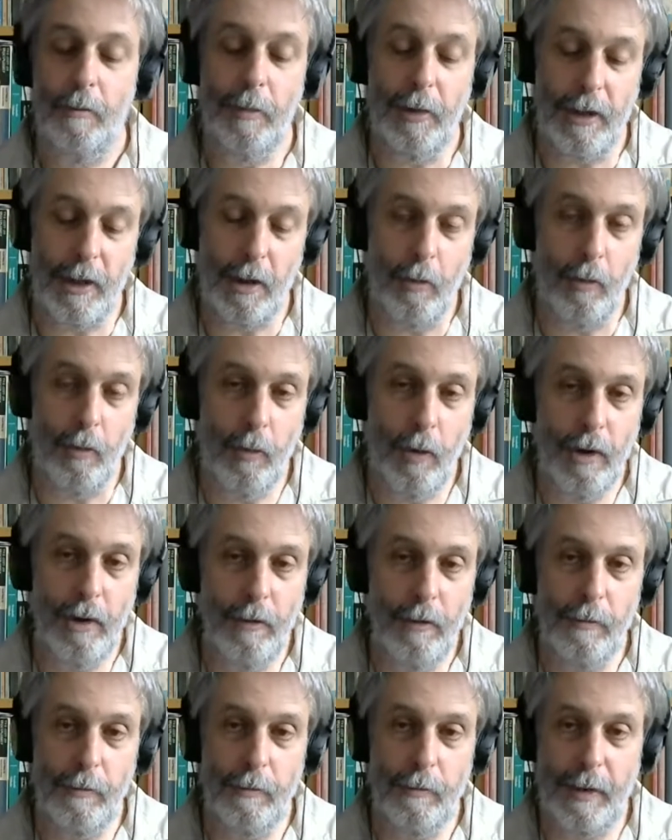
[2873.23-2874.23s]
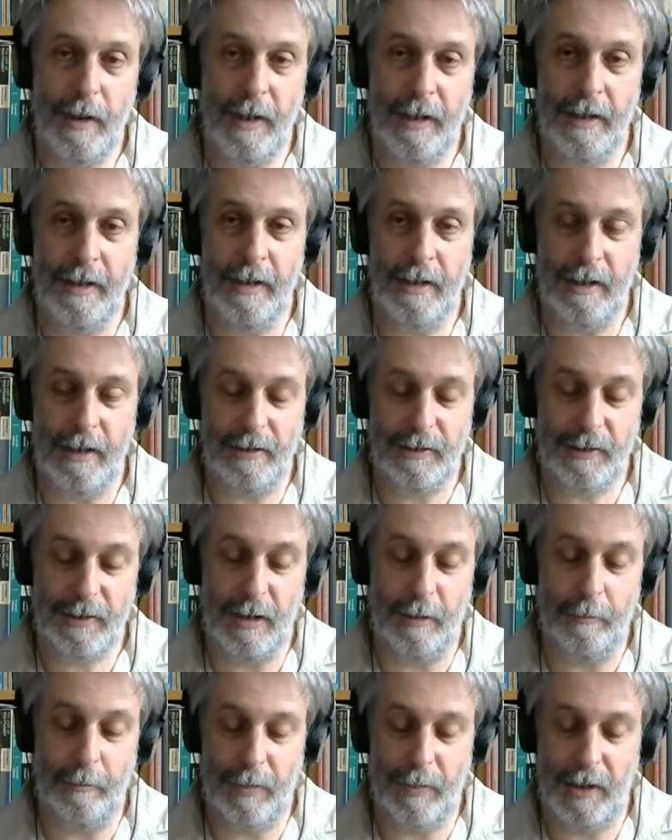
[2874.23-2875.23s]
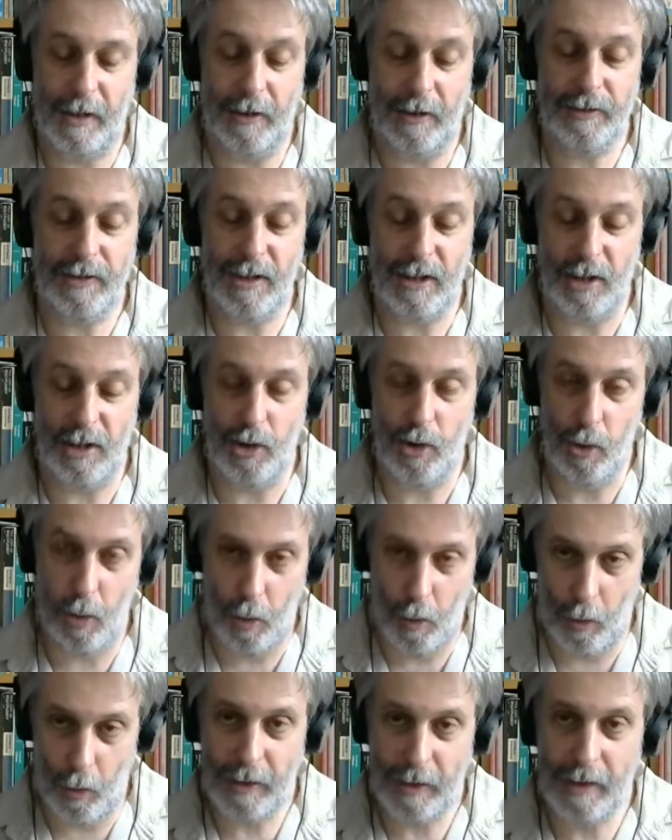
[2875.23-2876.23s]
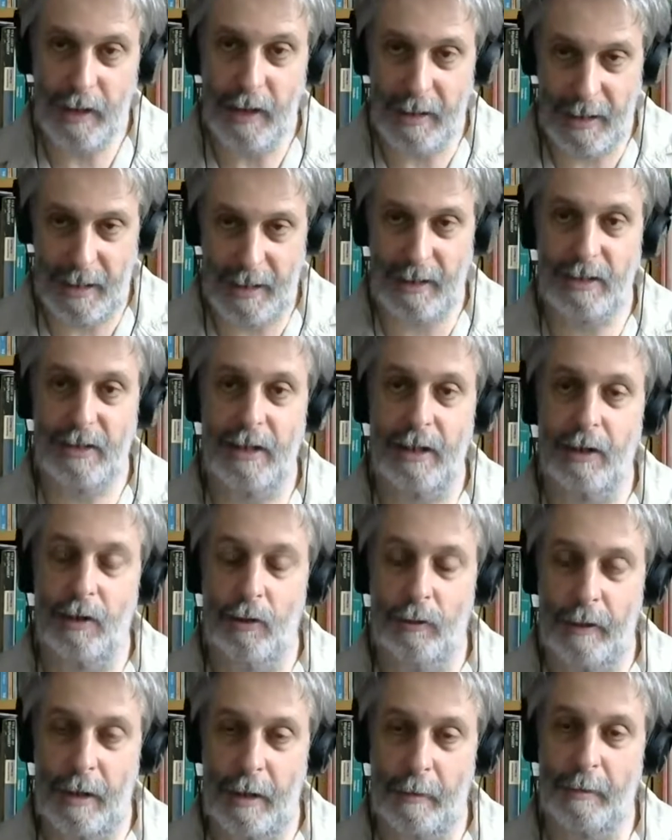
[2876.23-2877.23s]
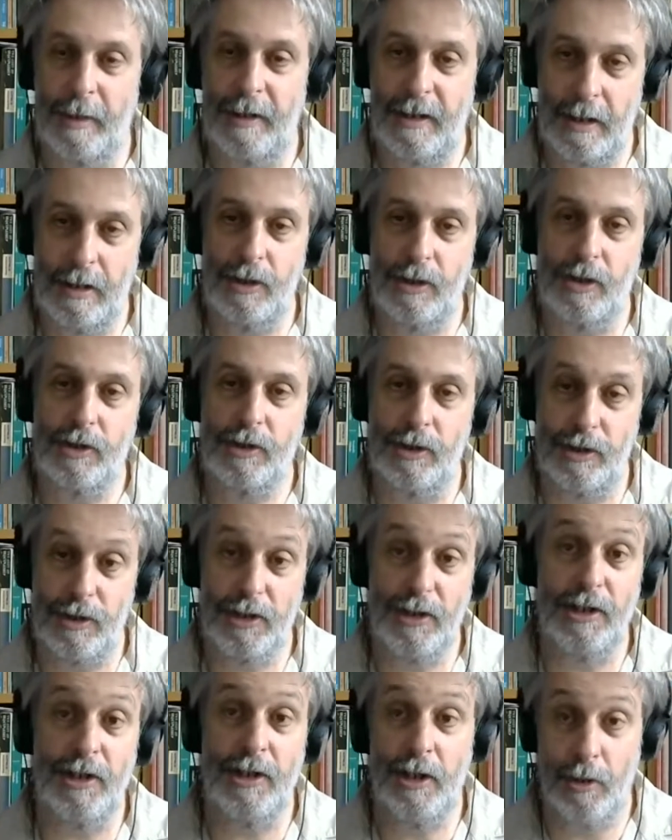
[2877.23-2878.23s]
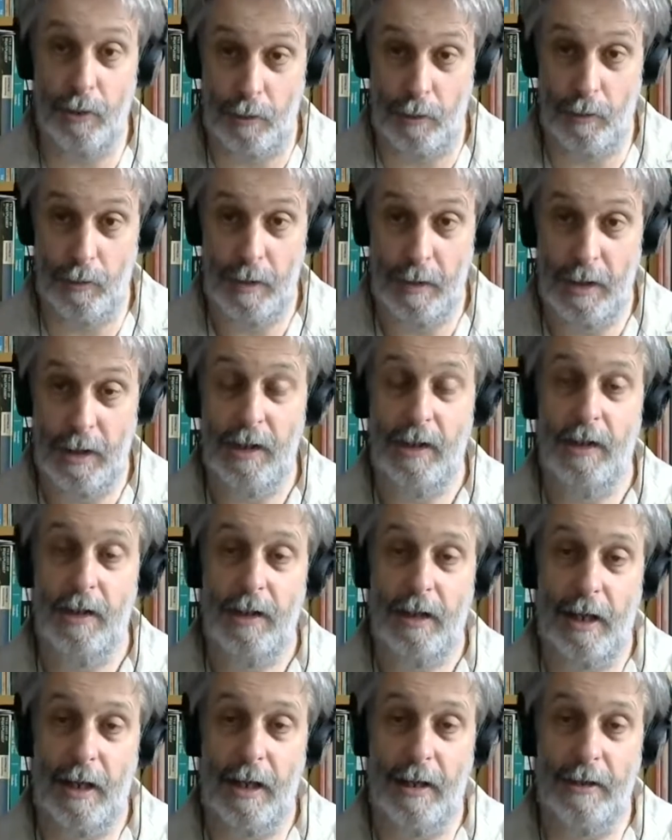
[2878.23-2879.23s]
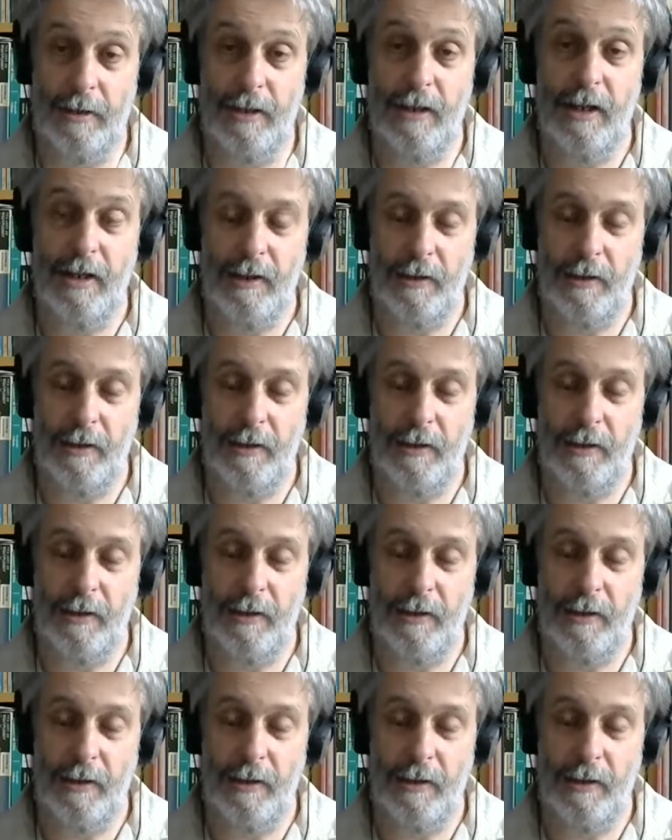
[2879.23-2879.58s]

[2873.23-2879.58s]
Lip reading: but it will play some part in your connecting your application to you. And